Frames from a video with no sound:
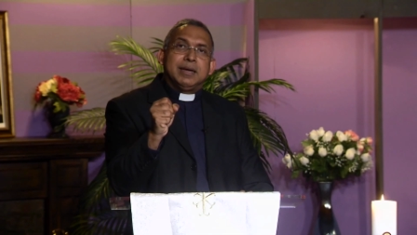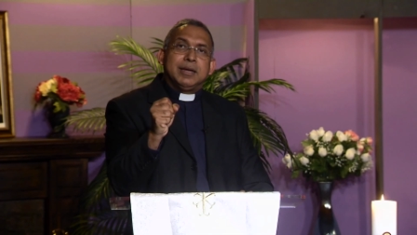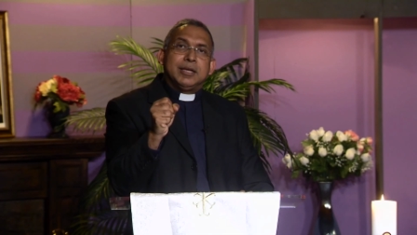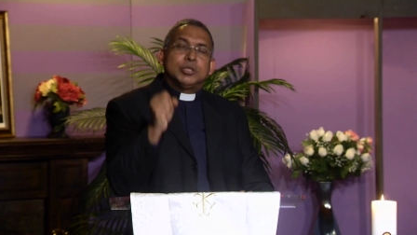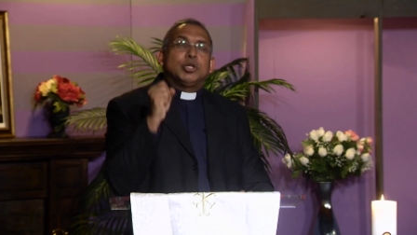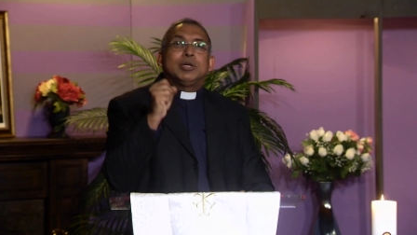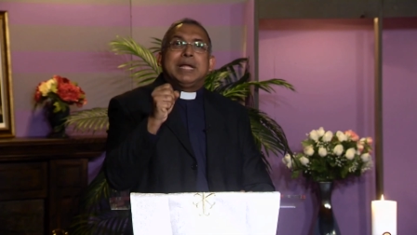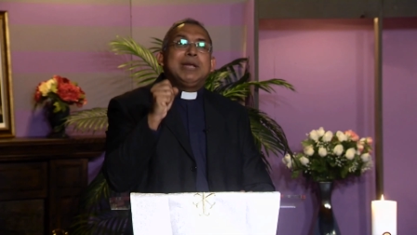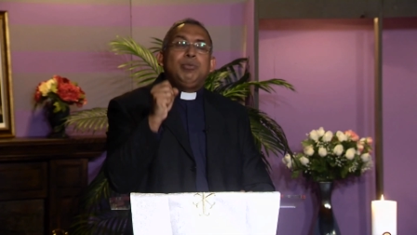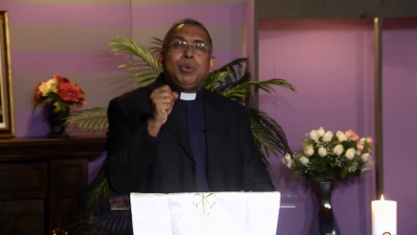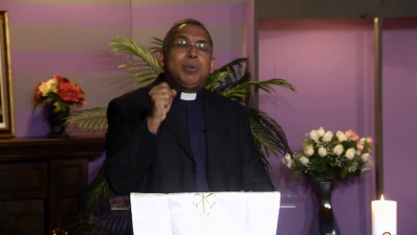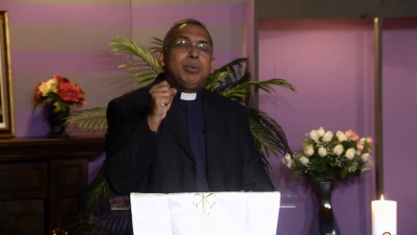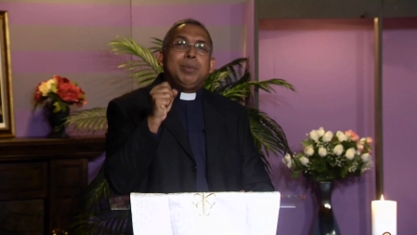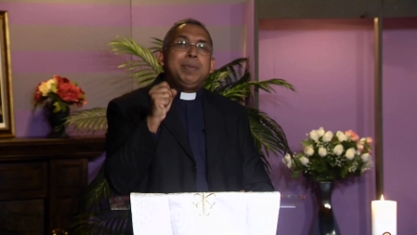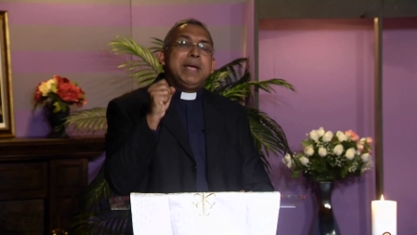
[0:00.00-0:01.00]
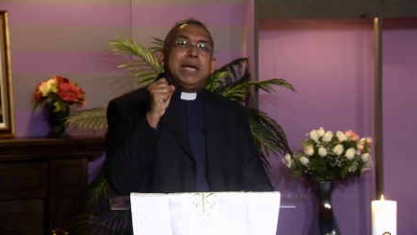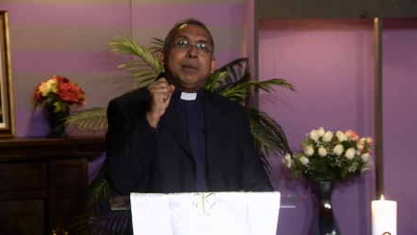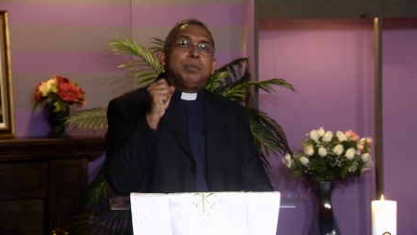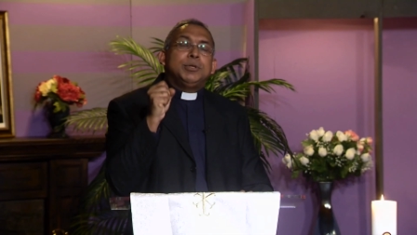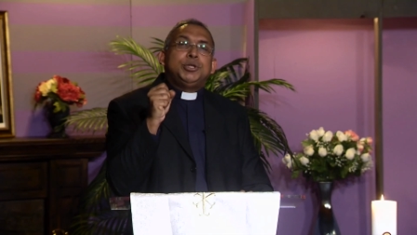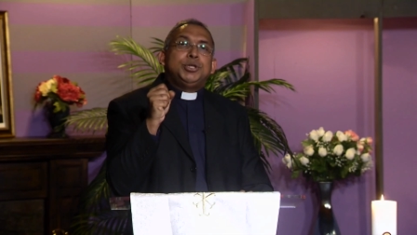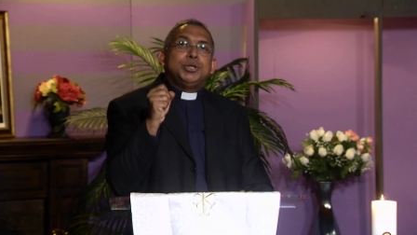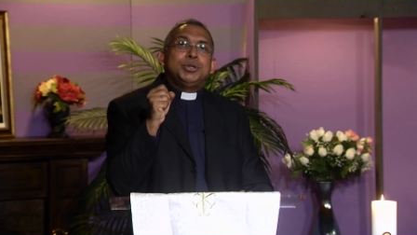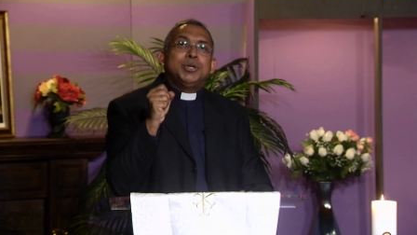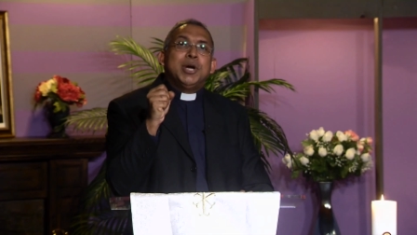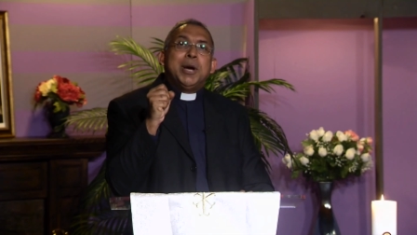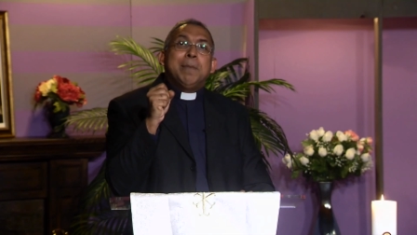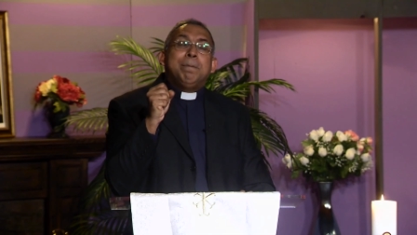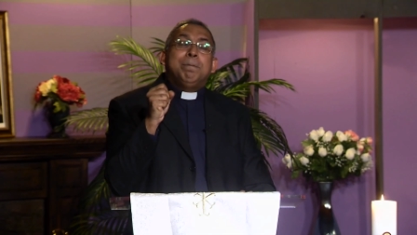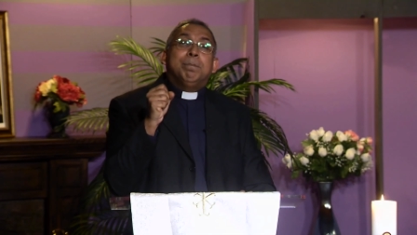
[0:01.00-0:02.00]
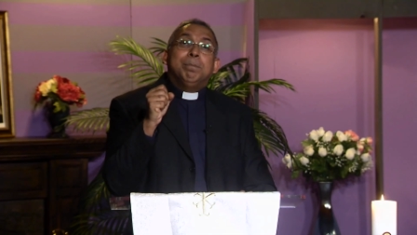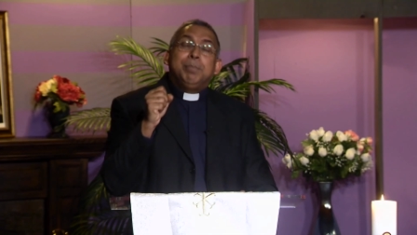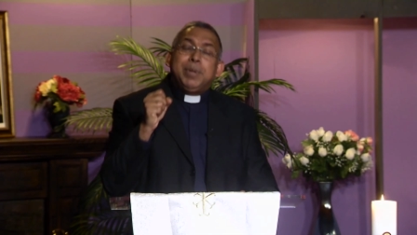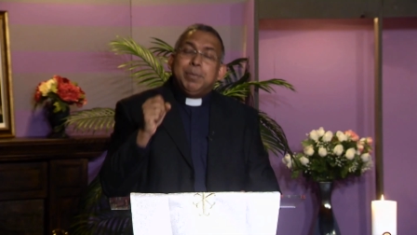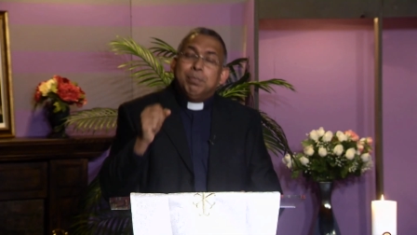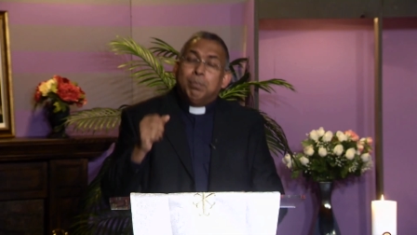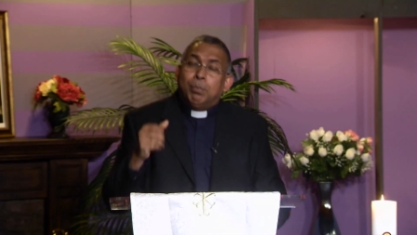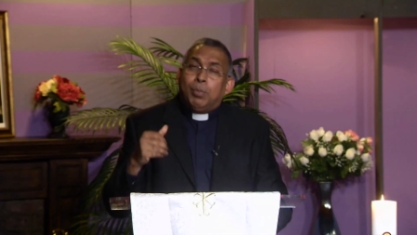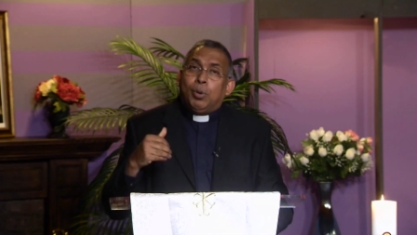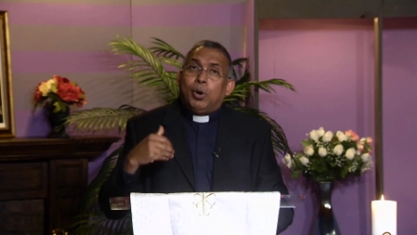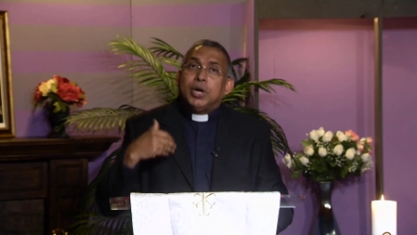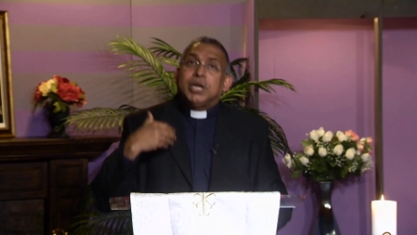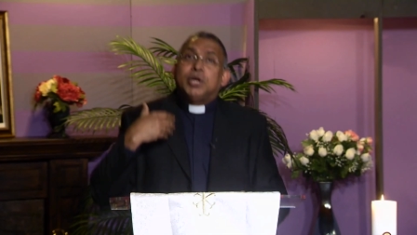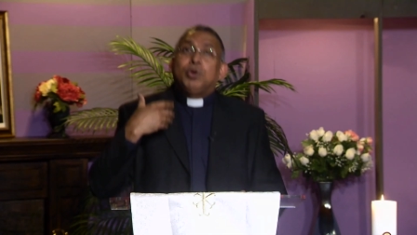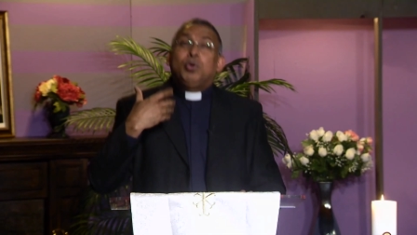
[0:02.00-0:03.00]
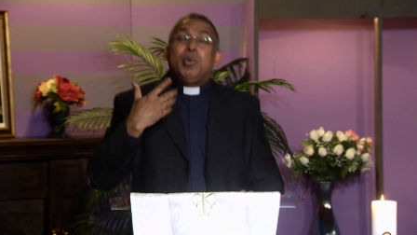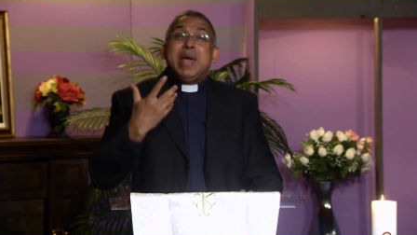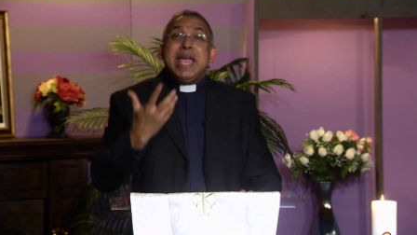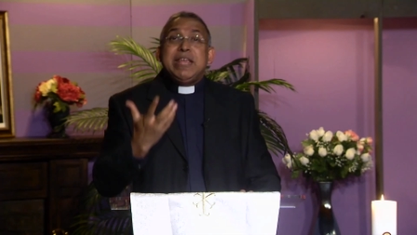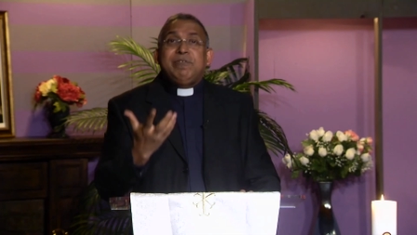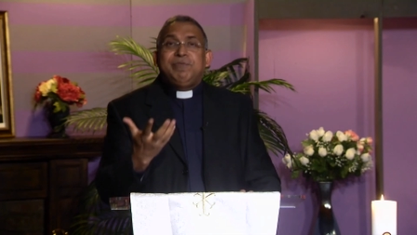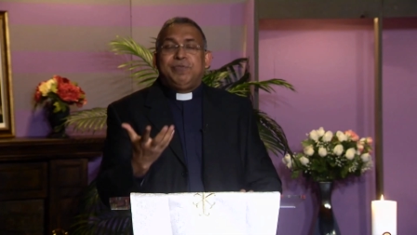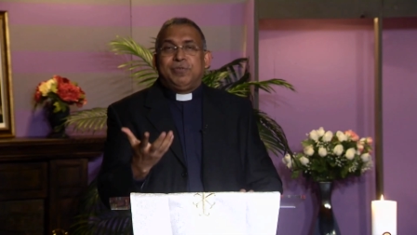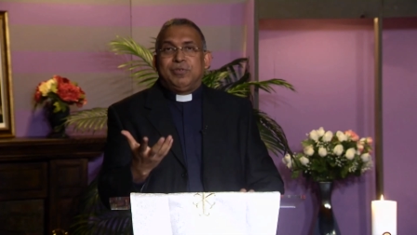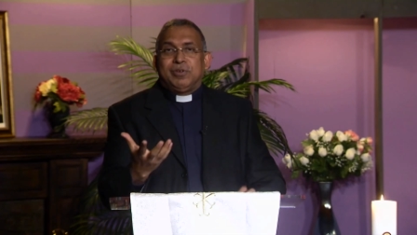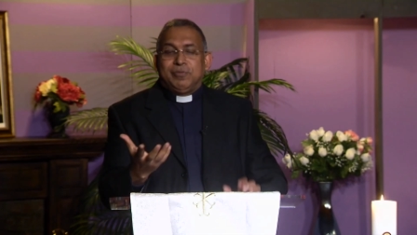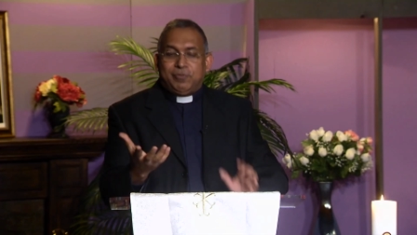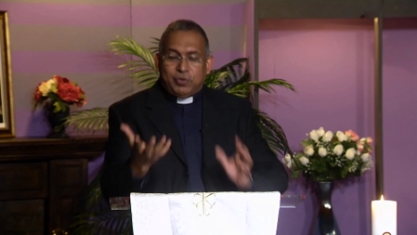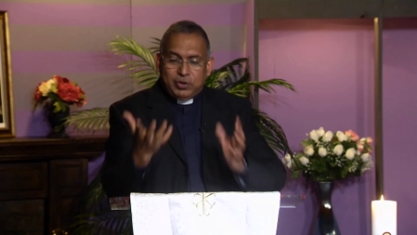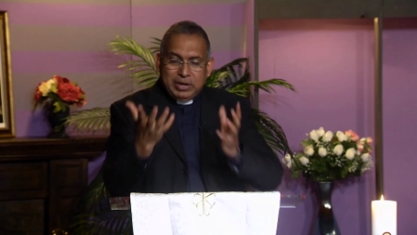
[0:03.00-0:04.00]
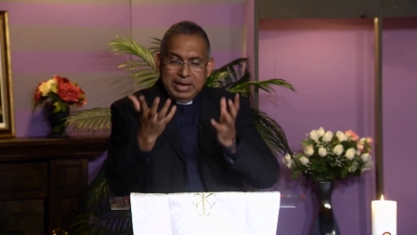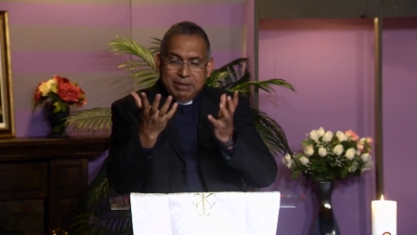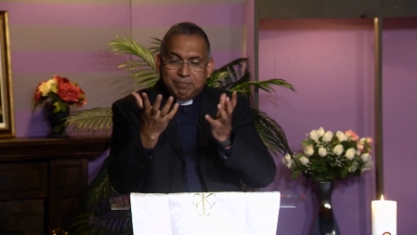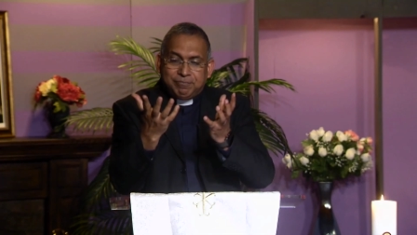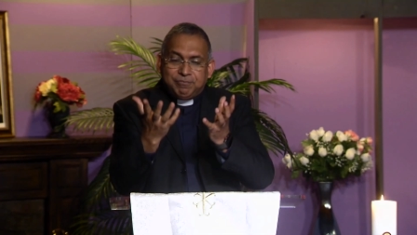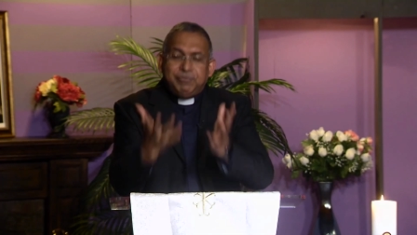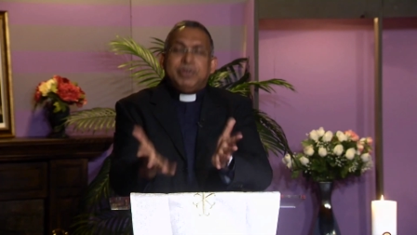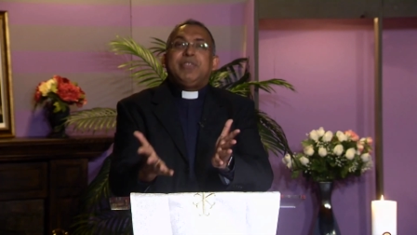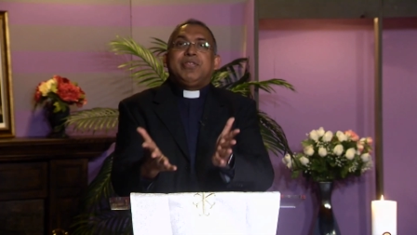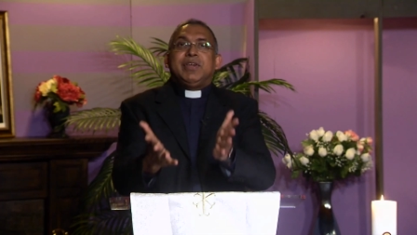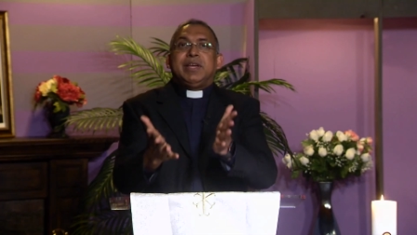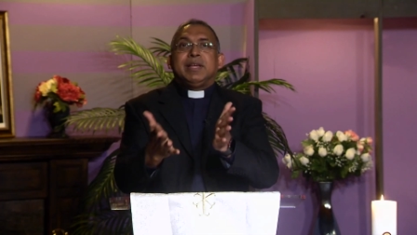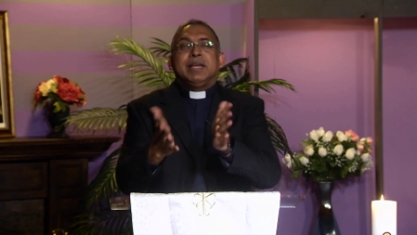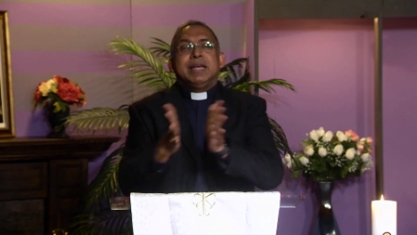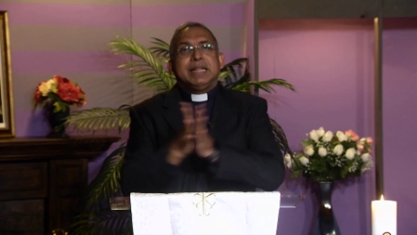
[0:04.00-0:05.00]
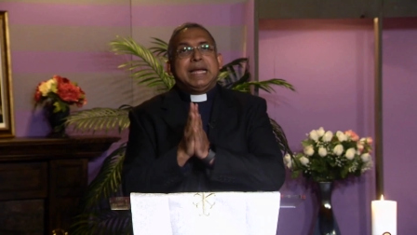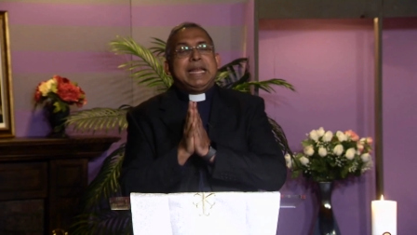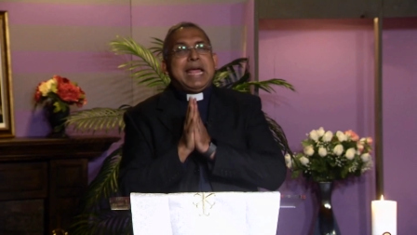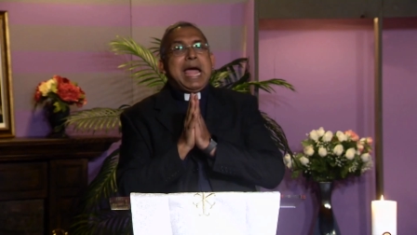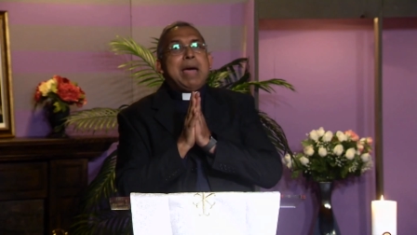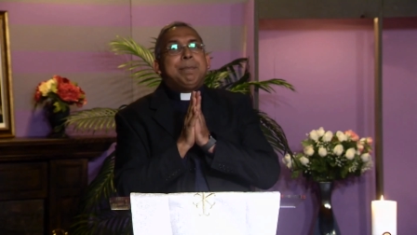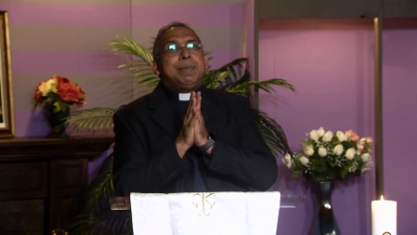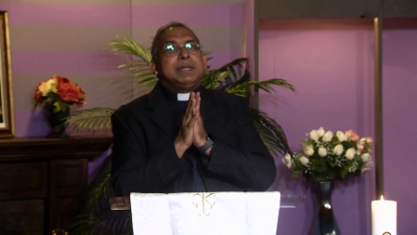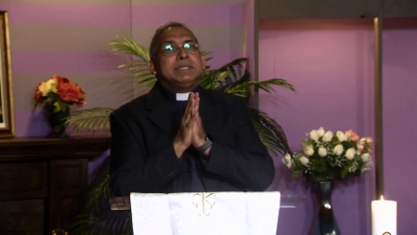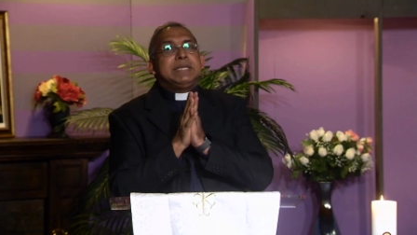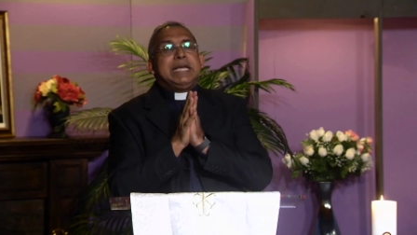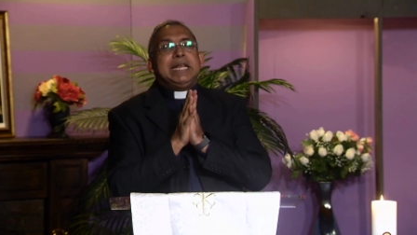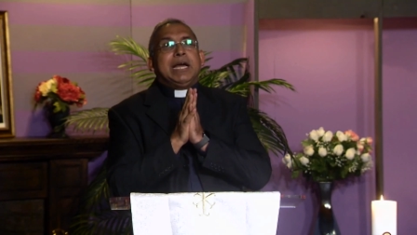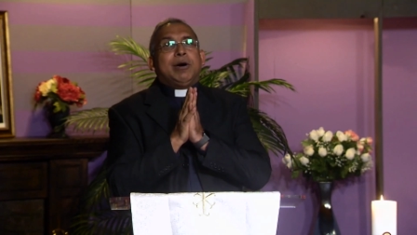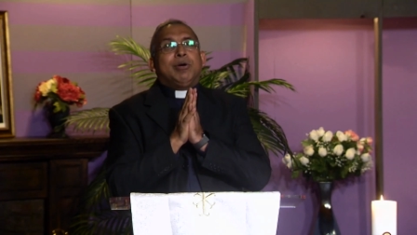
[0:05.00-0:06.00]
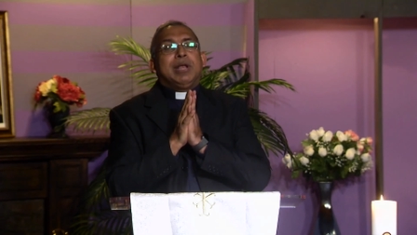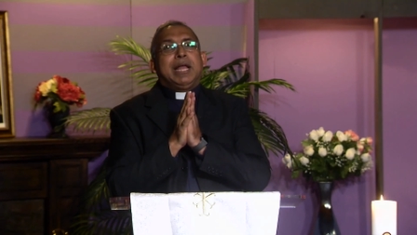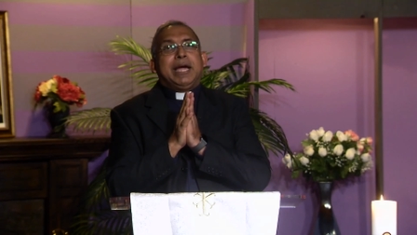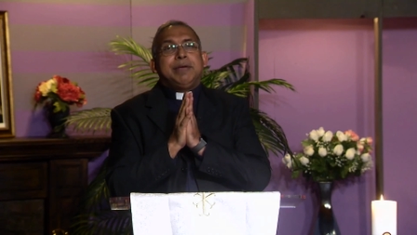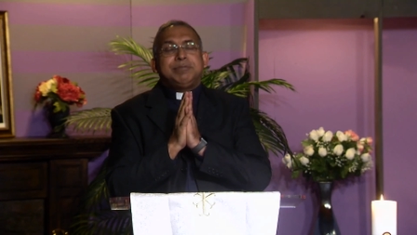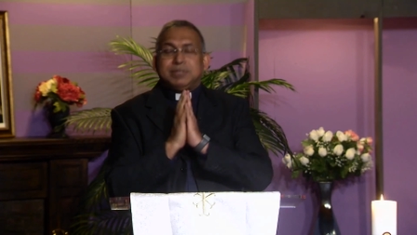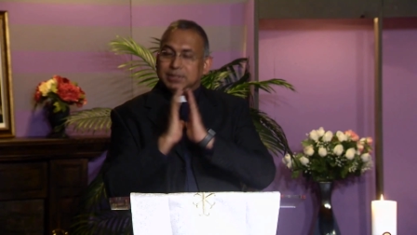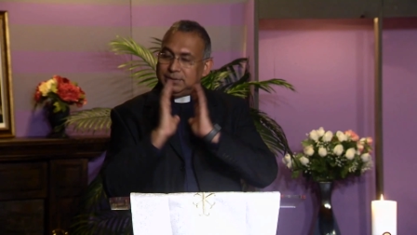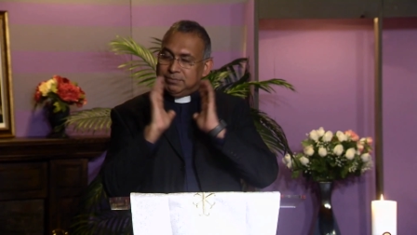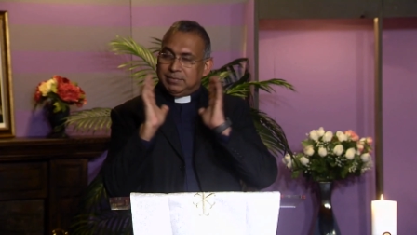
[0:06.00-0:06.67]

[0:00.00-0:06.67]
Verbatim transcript: so that we will be able to be more grateful for everything that happens in our lives